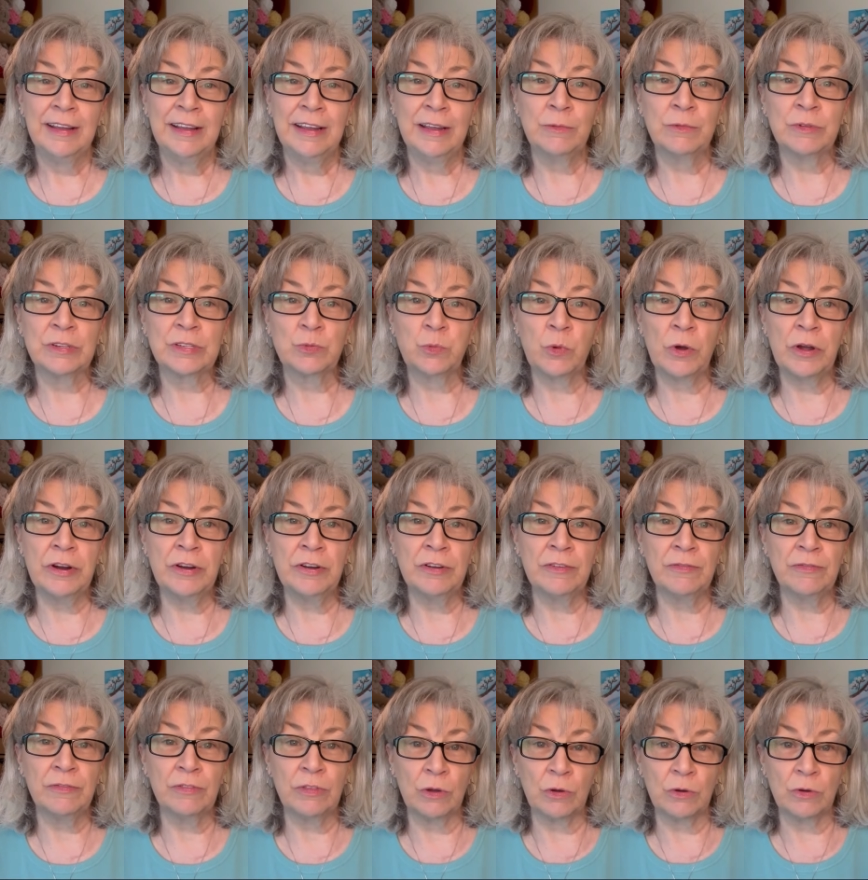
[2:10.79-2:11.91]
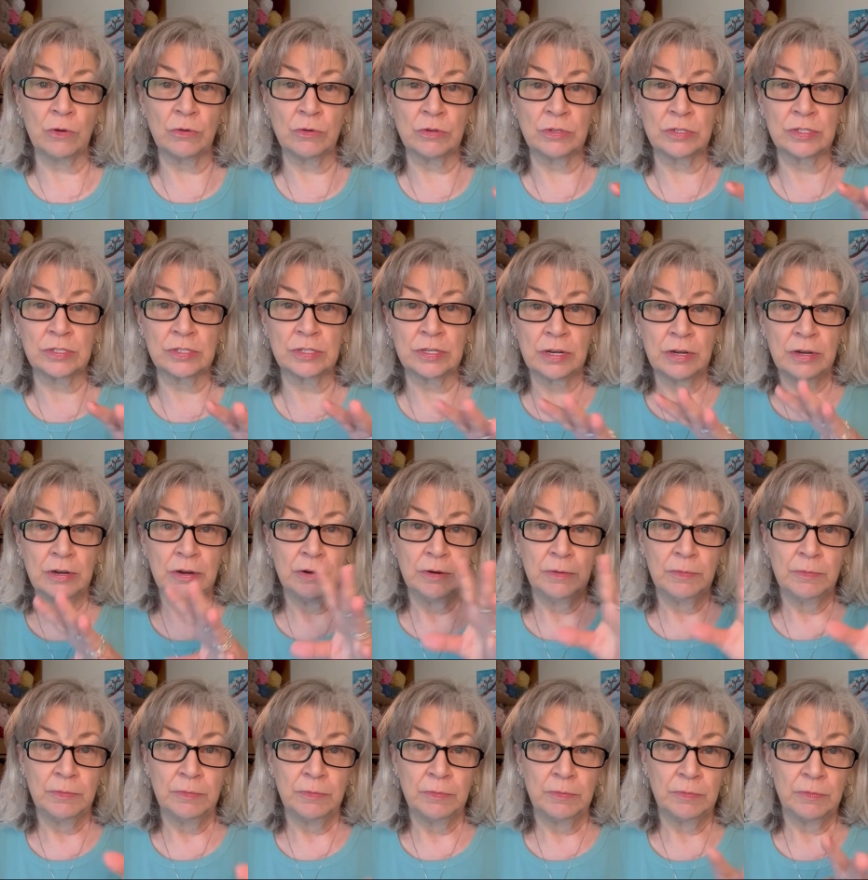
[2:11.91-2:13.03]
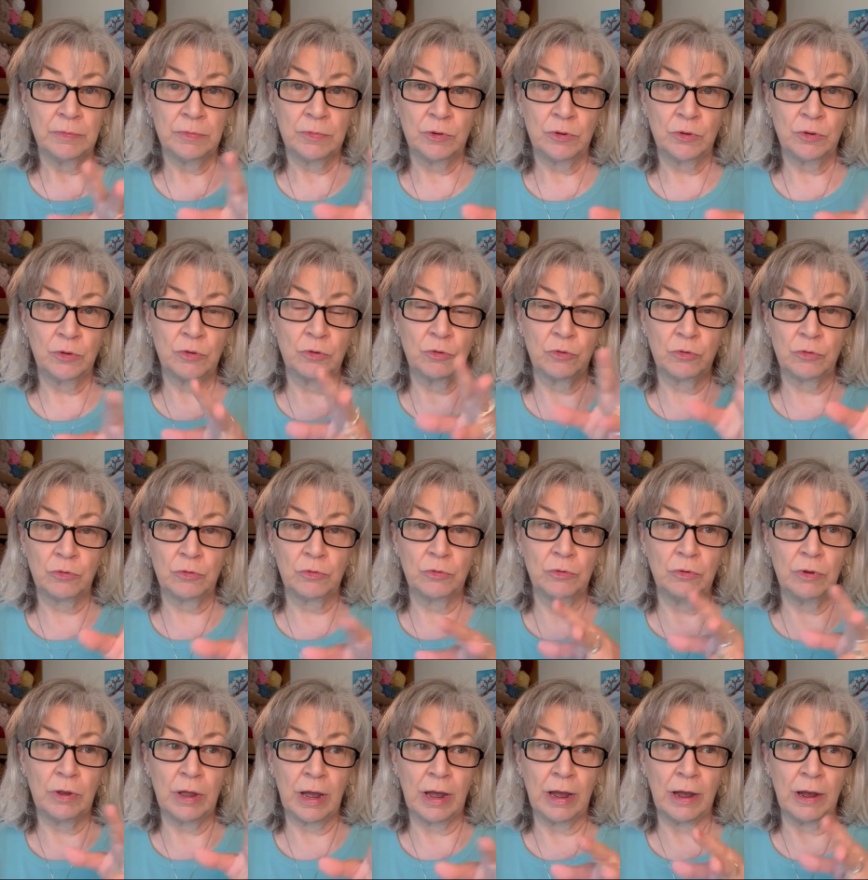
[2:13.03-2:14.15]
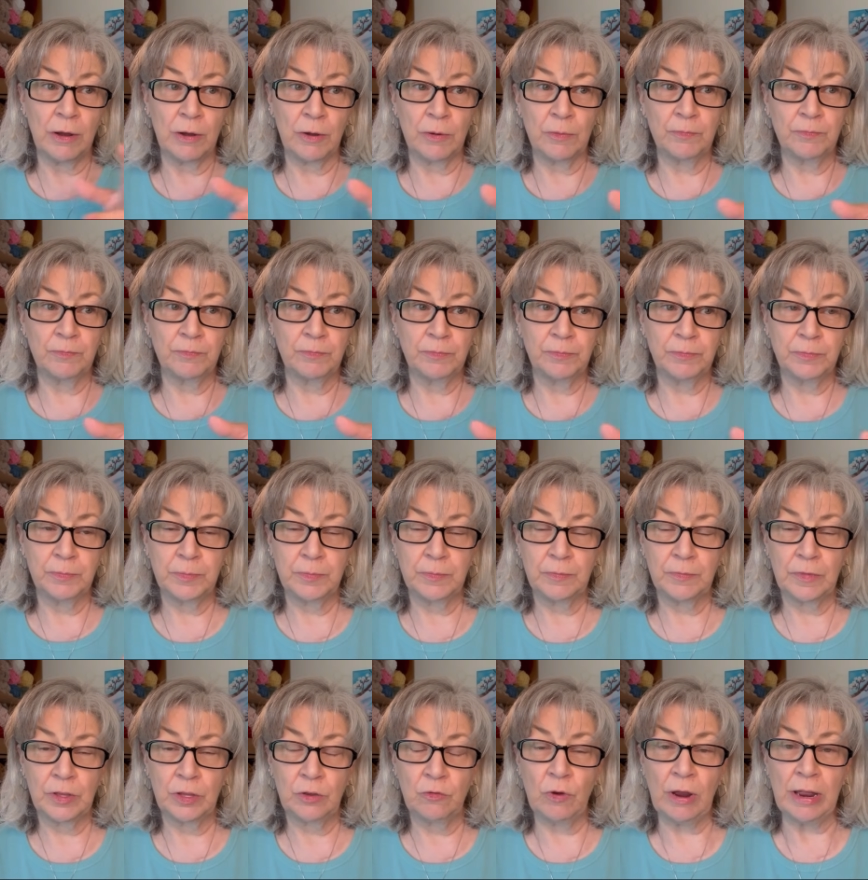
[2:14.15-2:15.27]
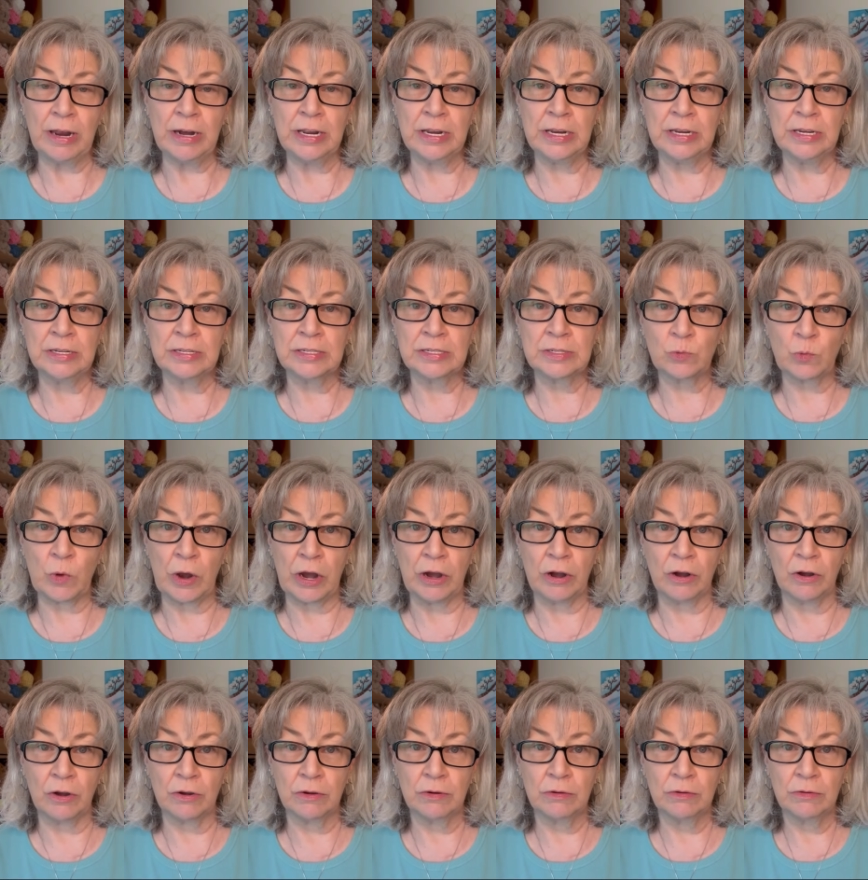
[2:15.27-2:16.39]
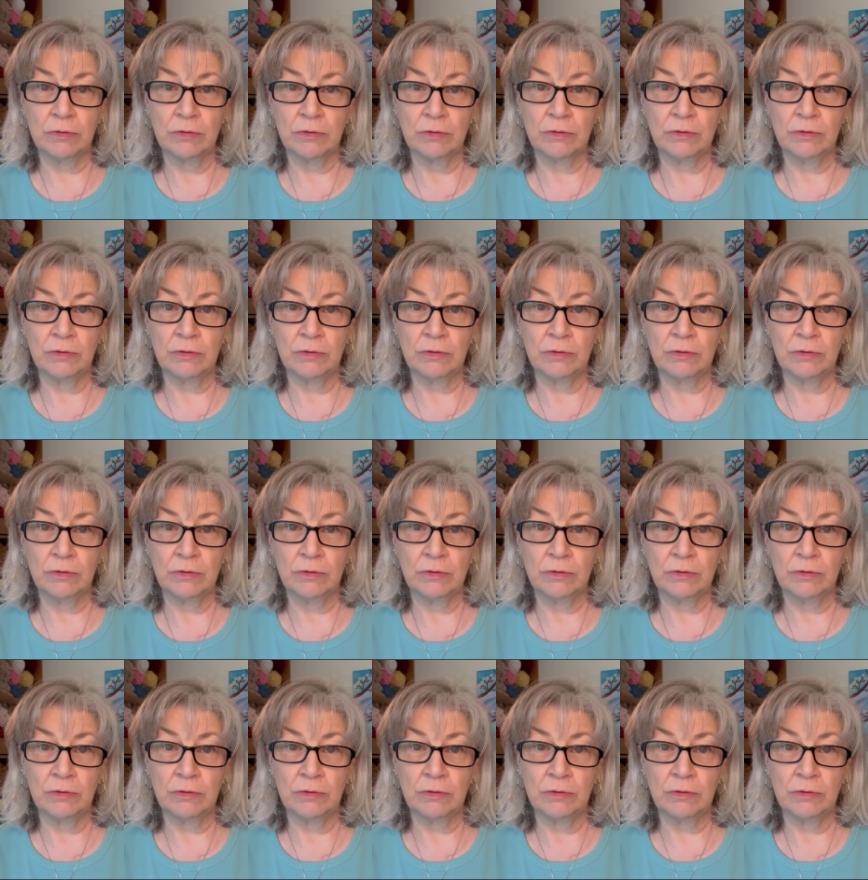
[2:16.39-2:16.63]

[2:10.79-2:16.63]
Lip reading: It was one of those granny square